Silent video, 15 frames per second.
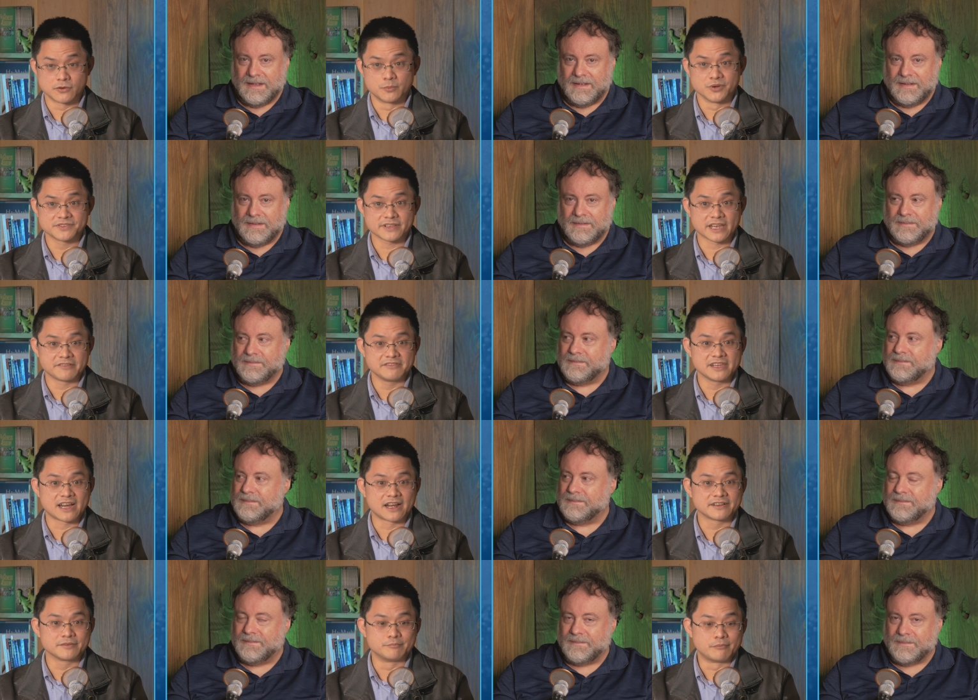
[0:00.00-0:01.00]
Speaker 1: it's almost
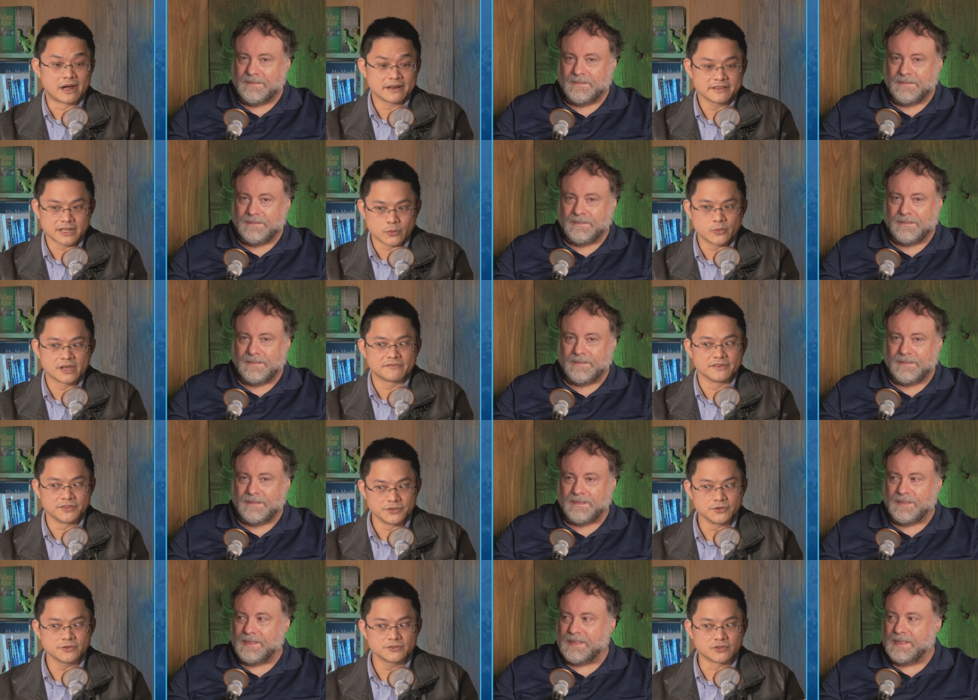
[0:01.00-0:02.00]
every other month that we have
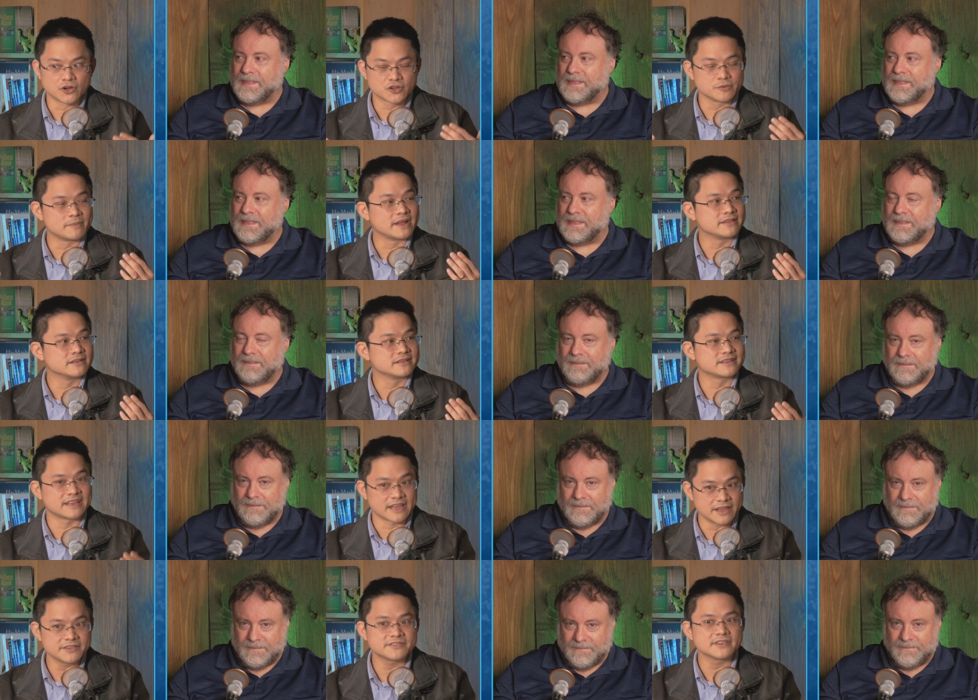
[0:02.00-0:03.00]
a new
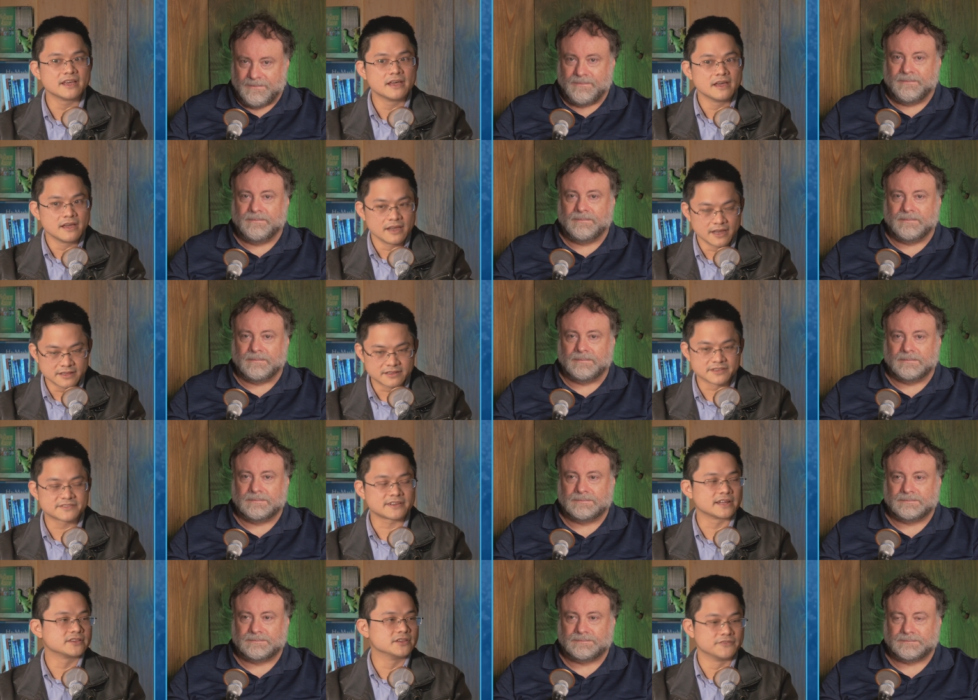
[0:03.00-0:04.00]
documented case mm. in
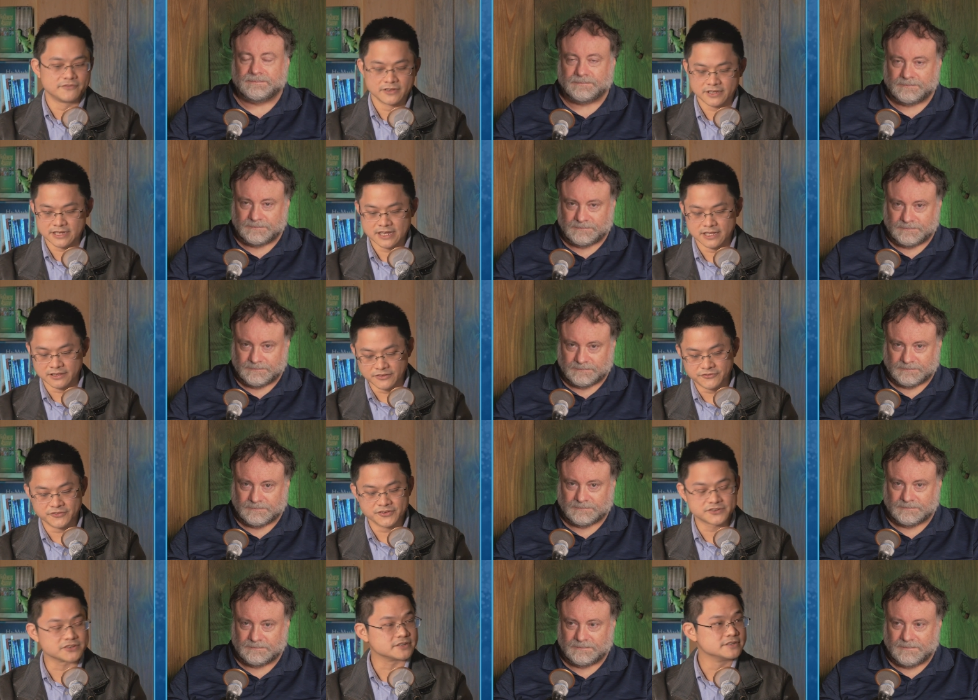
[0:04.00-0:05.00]
the scientific
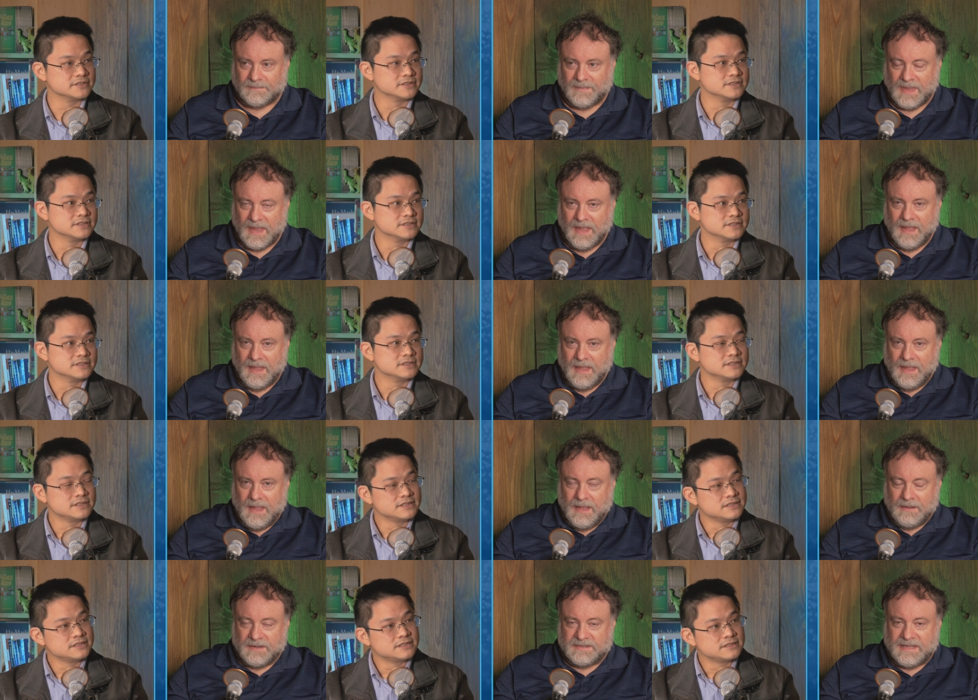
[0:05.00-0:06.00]
literature
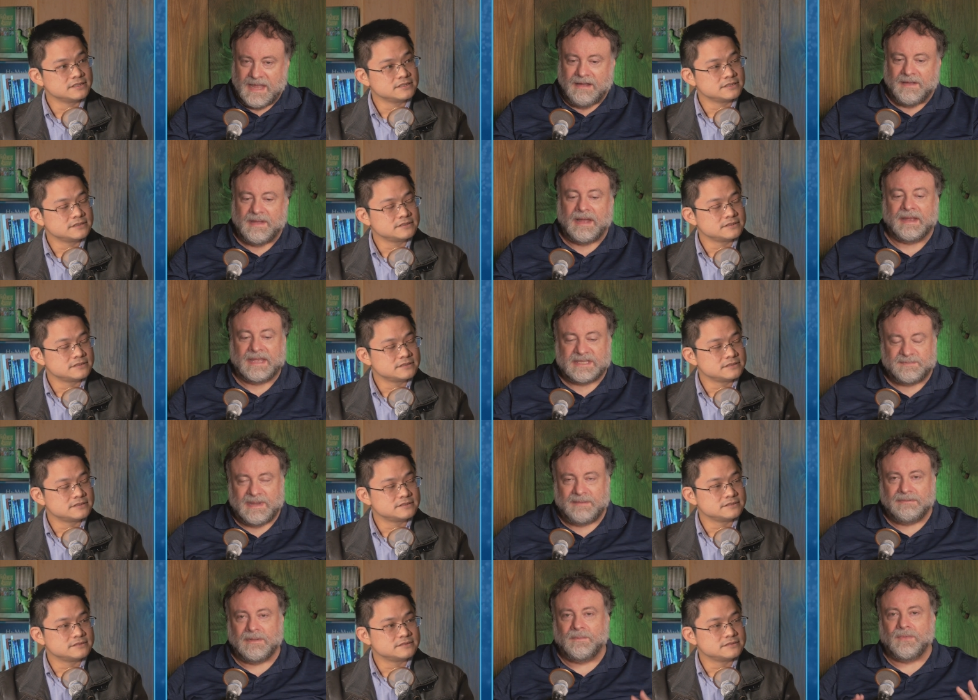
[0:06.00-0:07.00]
Speaker 2: because now I
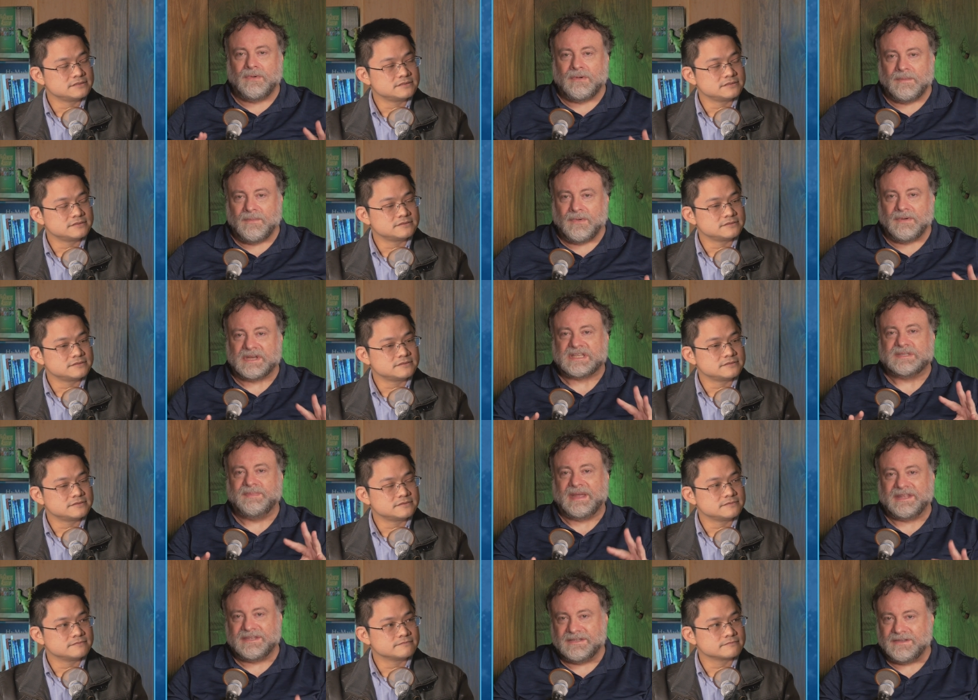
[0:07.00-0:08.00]
guess people are more and more
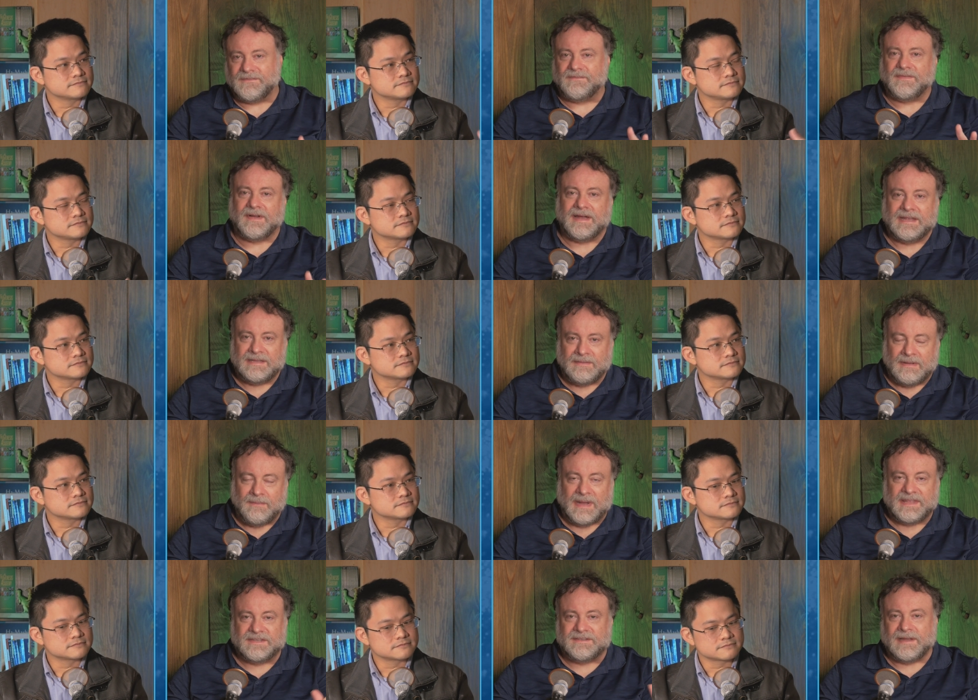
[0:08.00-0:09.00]
expecting to find them.
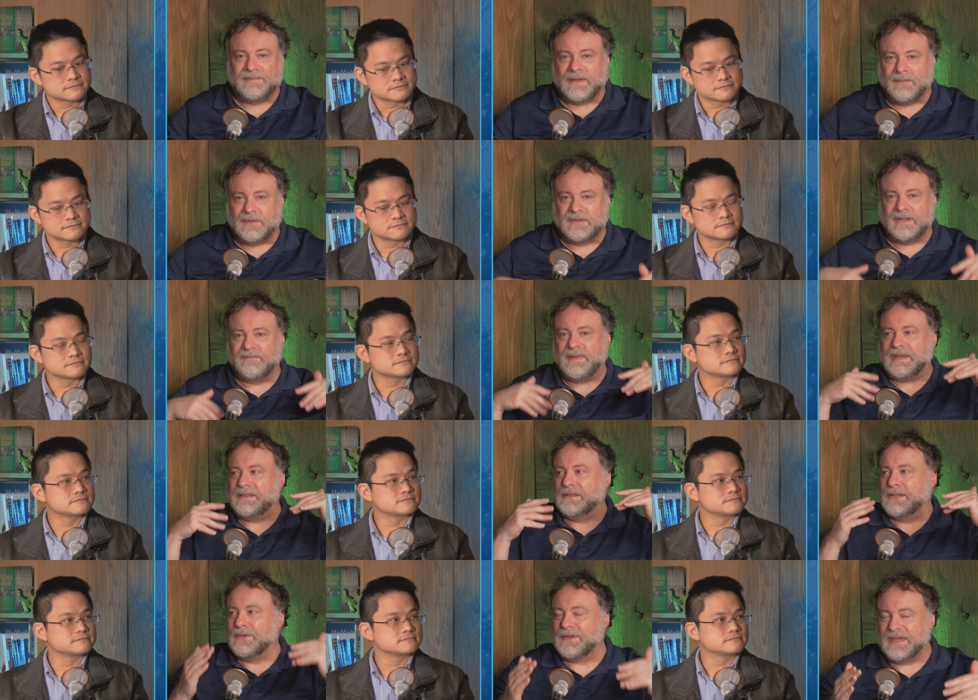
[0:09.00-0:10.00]
At one time, they wouldn't have
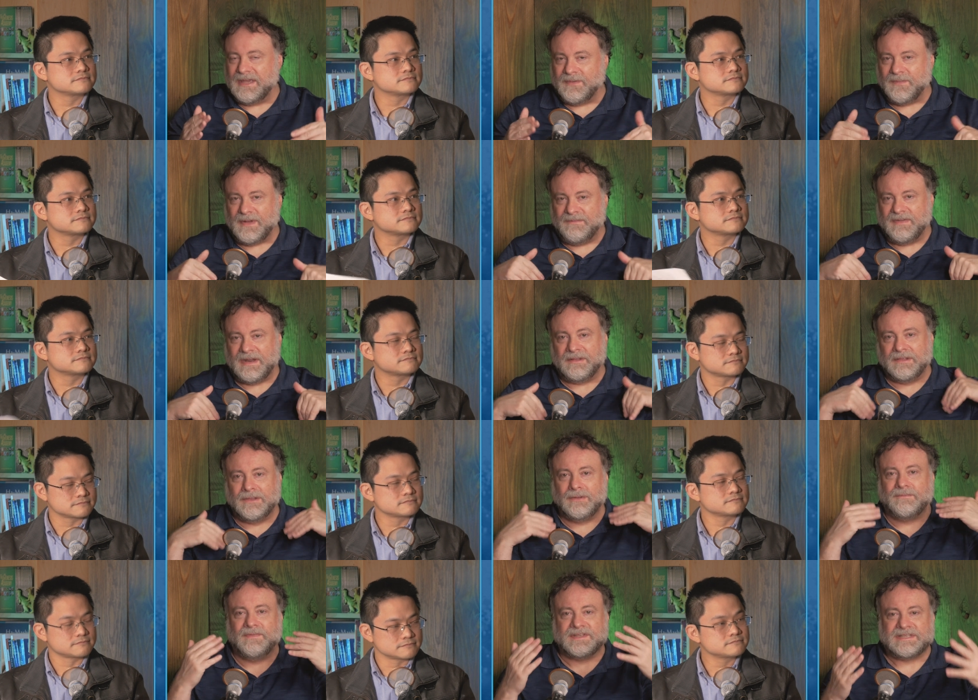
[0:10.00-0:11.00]
been looking. And what if you
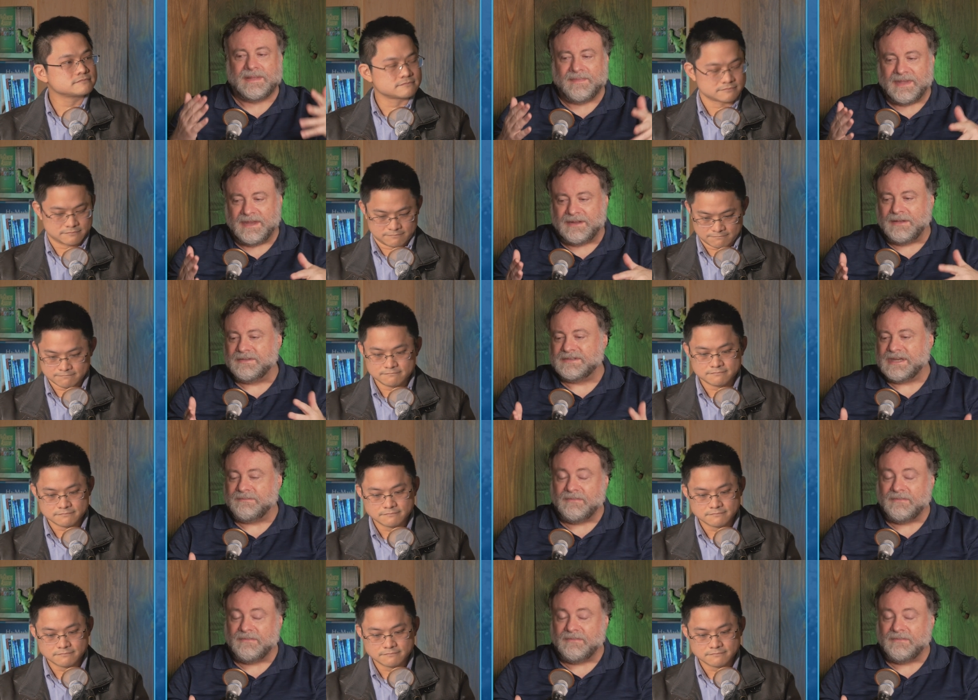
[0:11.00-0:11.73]
don't look for something, you don't